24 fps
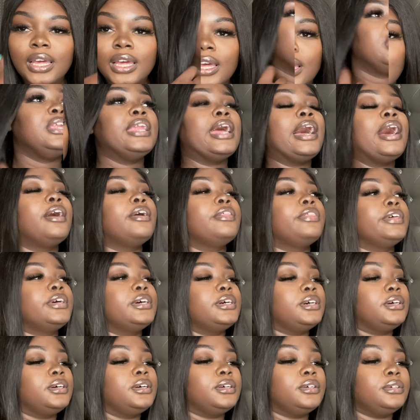Now,
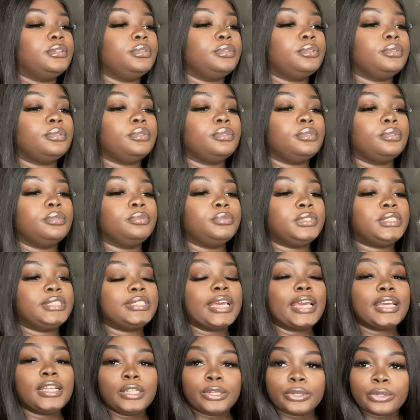the
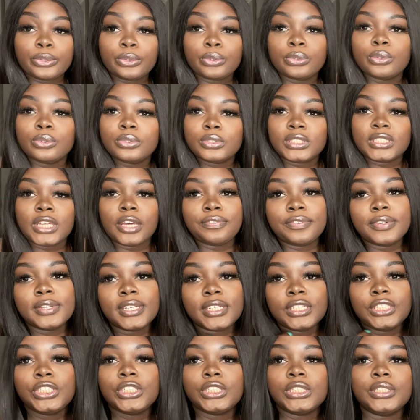technical
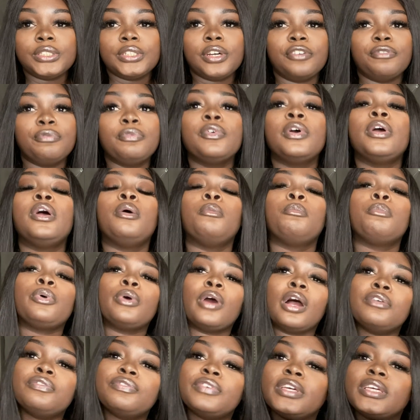definition of
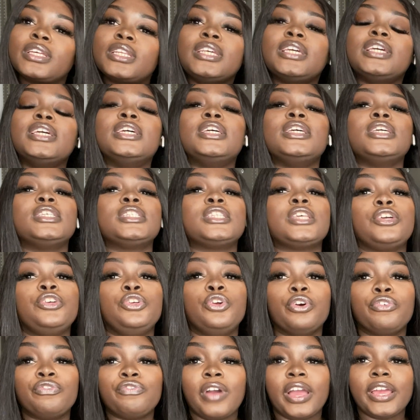profit is
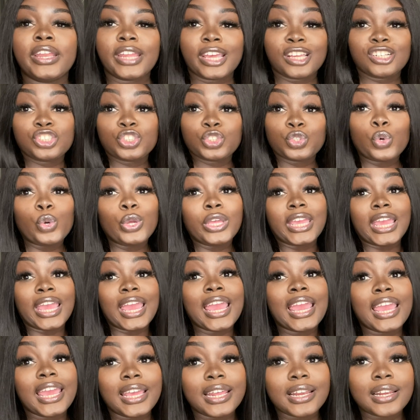your financial
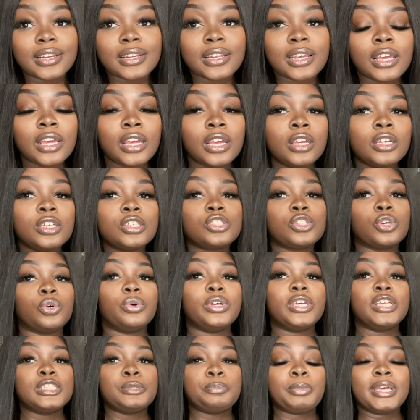gain. So
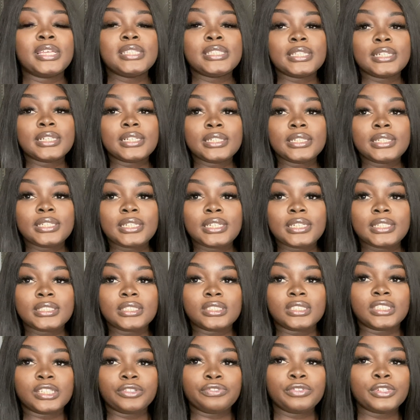it's basically the
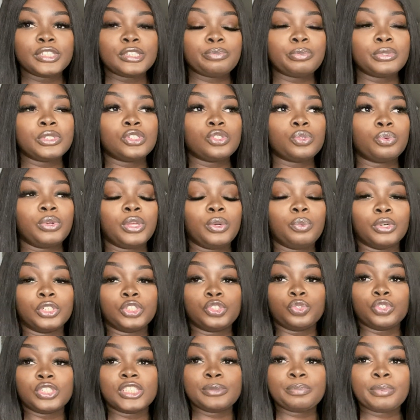difference between what
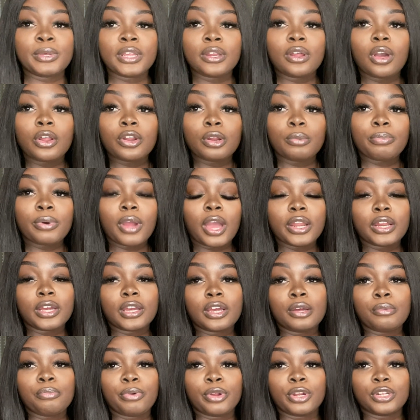you spent on a product
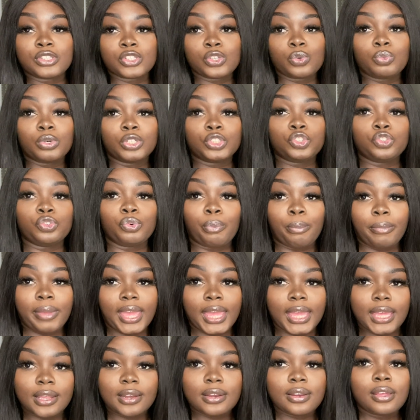compared to what you
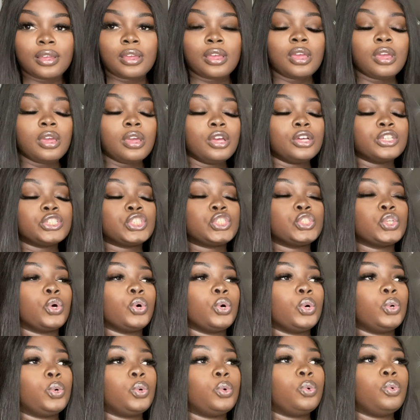made.
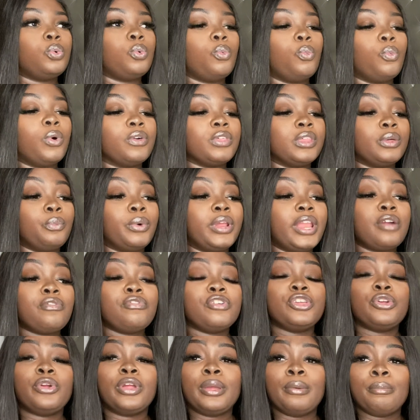So whenever
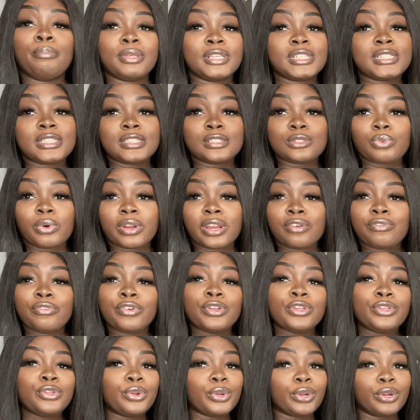you're in business, whenever
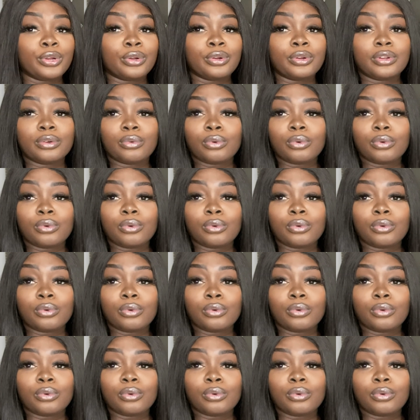you're